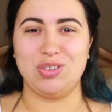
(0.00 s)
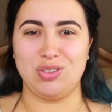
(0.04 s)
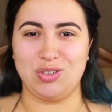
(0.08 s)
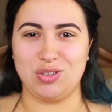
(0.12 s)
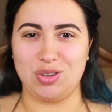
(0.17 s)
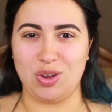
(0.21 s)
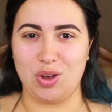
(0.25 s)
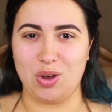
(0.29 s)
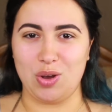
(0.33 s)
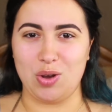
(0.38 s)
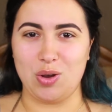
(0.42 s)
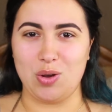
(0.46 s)

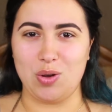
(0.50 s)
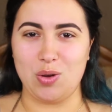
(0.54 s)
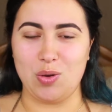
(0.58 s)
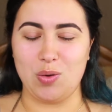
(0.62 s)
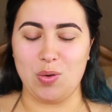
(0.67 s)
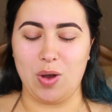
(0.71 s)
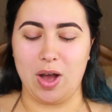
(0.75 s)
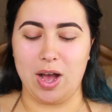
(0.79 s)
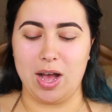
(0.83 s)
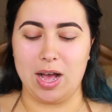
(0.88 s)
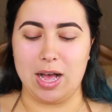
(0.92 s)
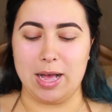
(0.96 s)

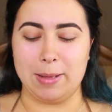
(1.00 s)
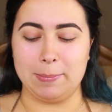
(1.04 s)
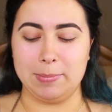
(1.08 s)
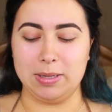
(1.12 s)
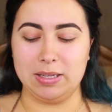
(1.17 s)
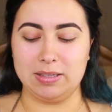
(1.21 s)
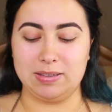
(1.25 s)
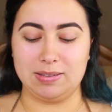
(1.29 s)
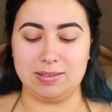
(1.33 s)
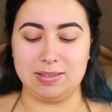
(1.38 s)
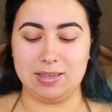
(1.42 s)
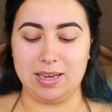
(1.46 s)
So
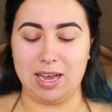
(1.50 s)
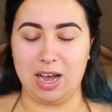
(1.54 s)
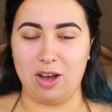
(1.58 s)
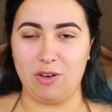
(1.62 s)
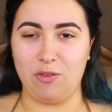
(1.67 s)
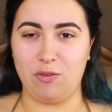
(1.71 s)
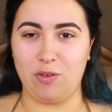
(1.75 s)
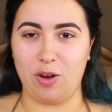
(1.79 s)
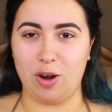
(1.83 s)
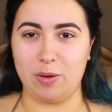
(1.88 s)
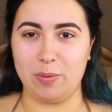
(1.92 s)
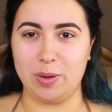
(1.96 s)
let's see
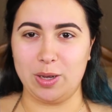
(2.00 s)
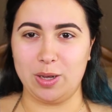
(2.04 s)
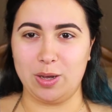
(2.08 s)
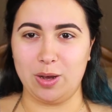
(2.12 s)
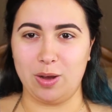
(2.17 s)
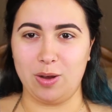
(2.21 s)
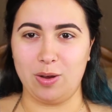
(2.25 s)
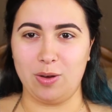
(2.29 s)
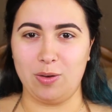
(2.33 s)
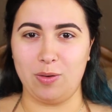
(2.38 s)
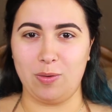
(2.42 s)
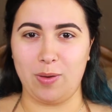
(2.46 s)
how far we
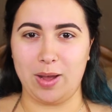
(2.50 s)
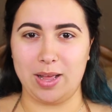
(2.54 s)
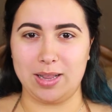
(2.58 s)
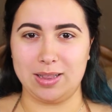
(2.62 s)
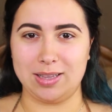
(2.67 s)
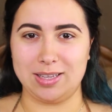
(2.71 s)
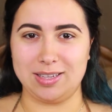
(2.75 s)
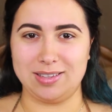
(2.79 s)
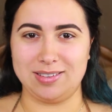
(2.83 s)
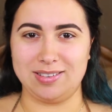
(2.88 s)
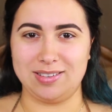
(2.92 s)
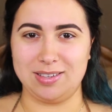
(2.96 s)
go
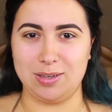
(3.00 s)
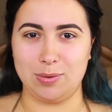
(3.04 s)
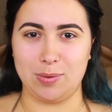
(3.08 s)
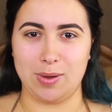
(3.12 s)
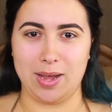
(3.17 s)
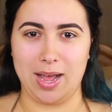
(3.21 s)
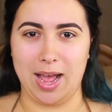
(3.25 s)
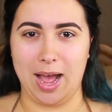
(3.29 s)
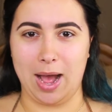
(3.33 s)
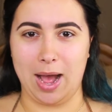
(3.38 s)
and let's see what